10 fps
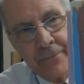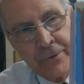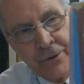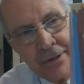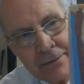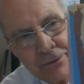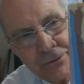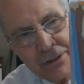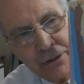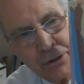You can even
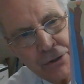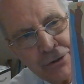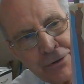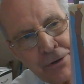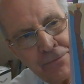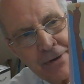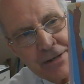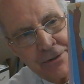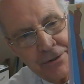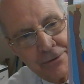see the looks on their
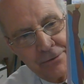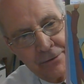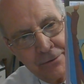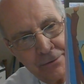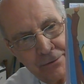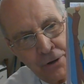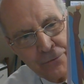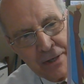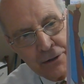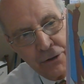faces.
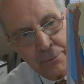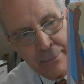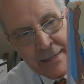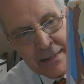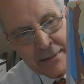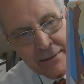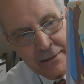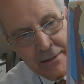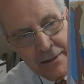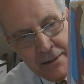Don't they look mean?
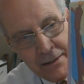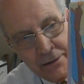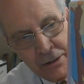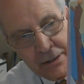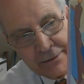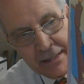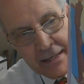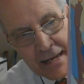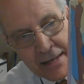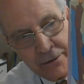Look at the
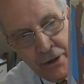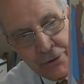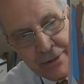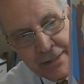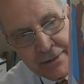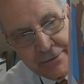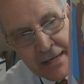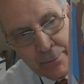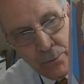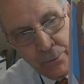cat underneath the
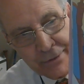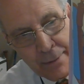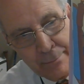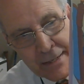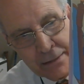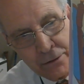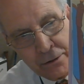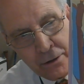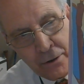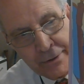table with that mean
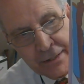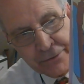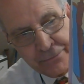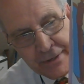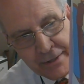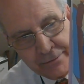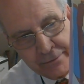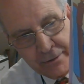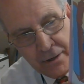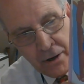look on his
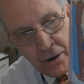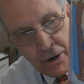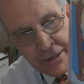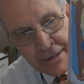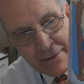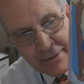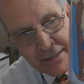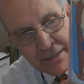face, already having